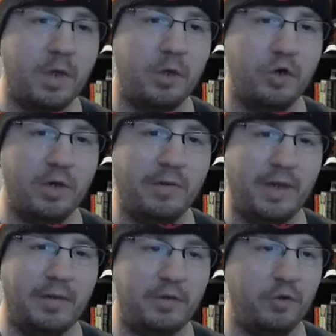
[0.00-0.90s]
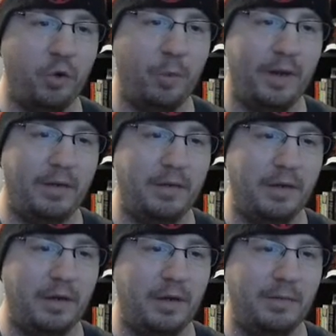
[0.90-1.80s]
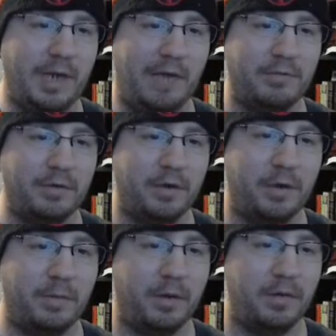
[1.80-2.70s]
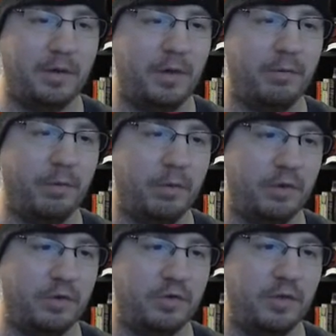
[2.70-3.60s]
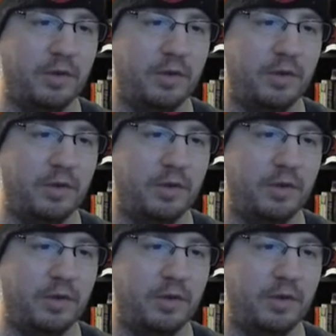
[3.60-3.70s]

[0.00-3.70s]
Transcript: you can attain the Snowman Avatar part and other rewards.